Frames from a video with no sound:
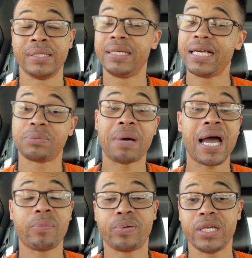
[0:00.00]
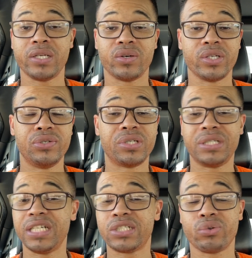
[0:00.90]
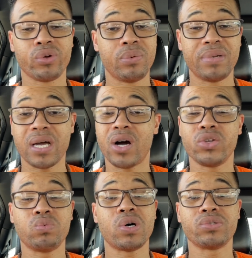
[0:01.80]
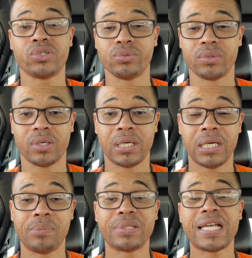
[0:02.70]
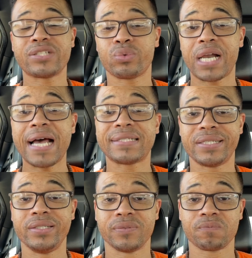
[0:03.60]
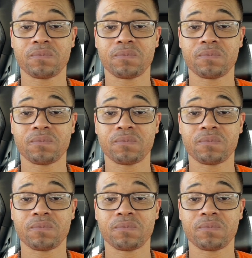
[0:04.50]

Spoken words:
That's my opinion on it. You can disagree with me all you want to, but that's what I see.